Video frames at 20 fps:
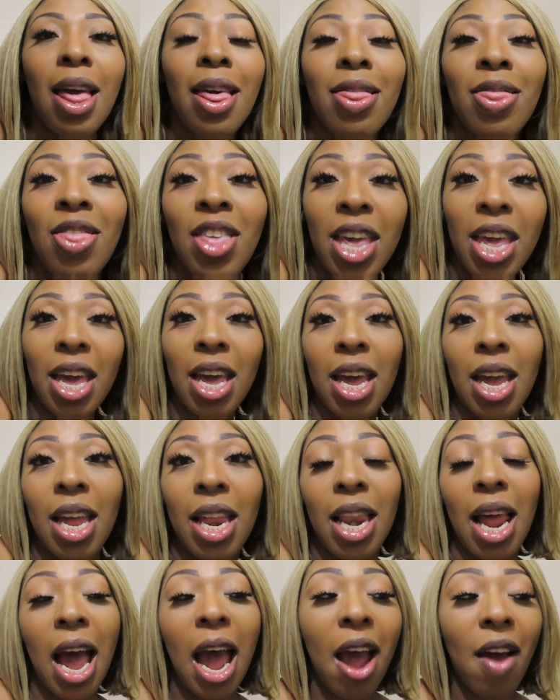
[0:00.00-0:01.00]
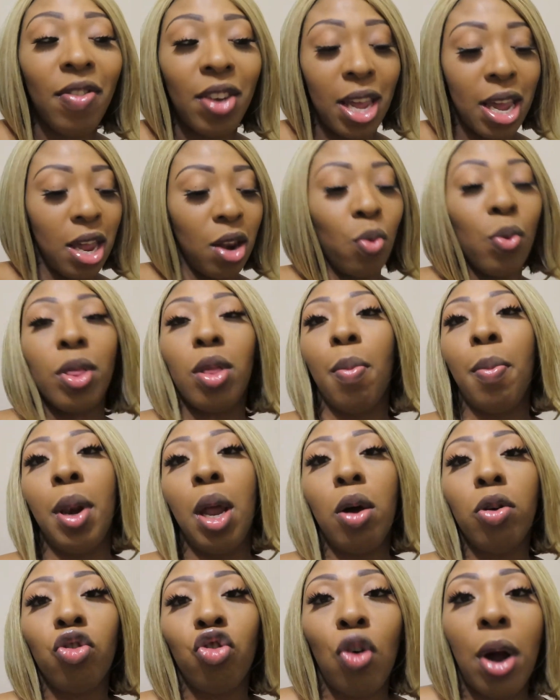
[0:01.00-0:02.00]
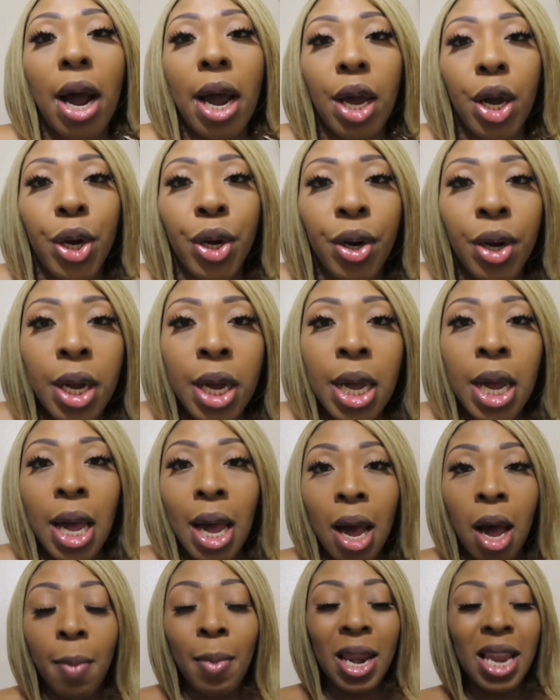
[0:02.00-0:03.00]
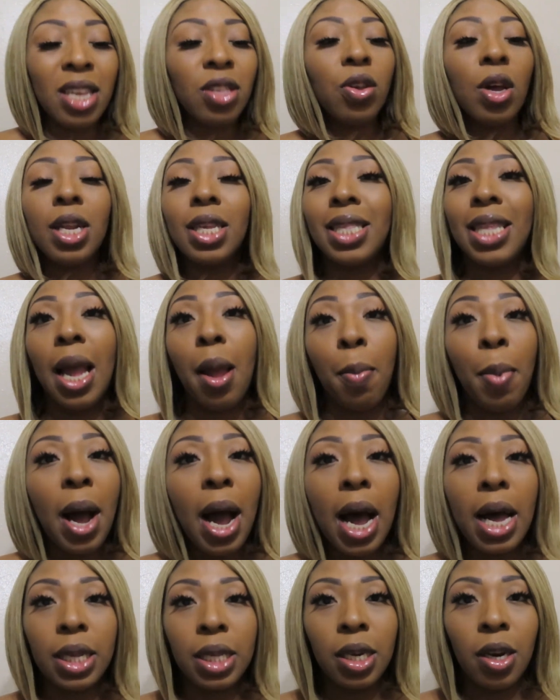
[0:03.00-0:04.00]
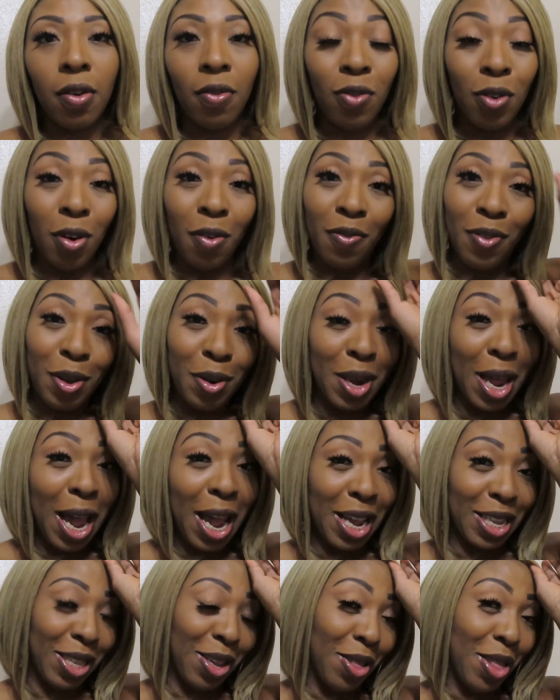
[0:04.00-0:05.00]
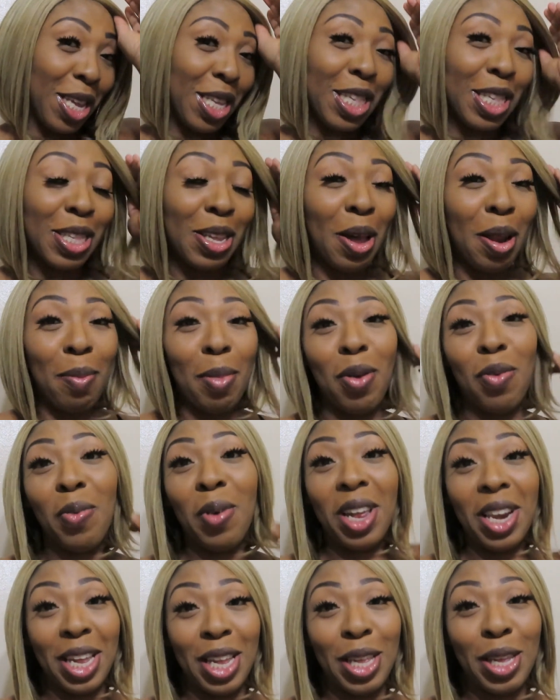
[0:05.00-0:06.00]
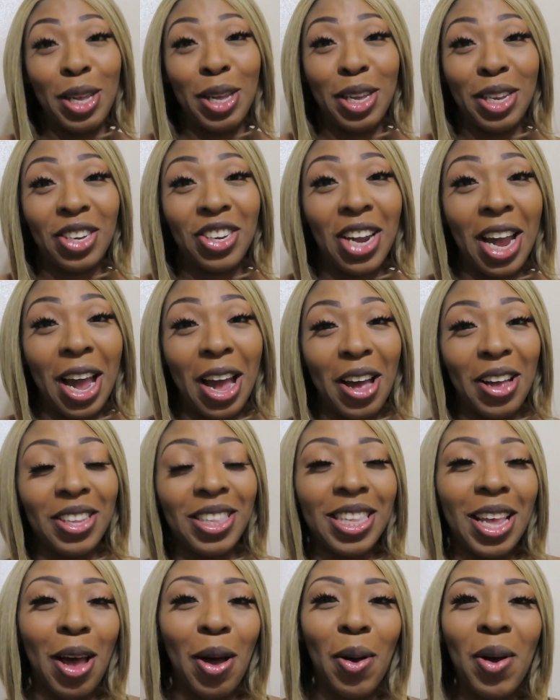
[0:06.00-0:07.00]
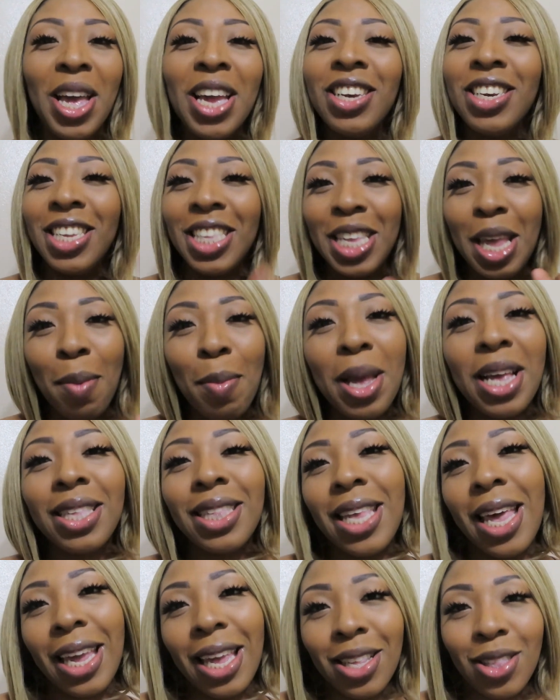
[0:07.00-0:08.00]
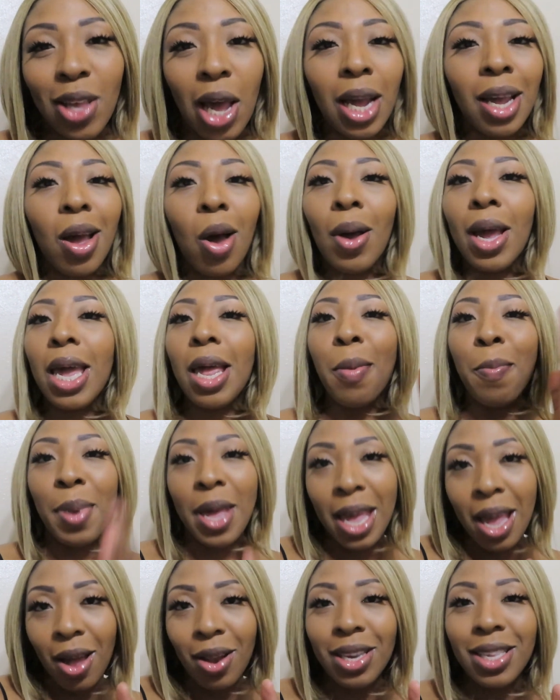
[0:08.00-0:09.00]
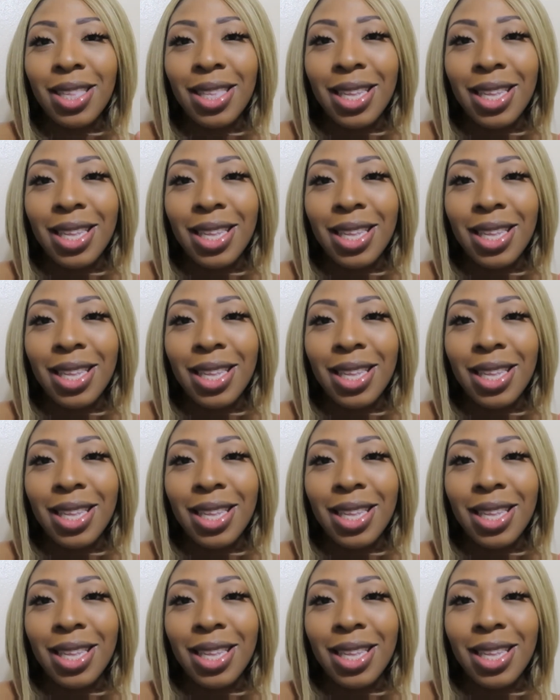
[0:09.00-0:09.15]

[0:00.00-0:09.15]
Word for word: Then I have to hit it with the blow dryer. Um, and it's going to stay positive for a few days. So this is going to be really good, y'all. So just give me a second so I go ahead and pee on the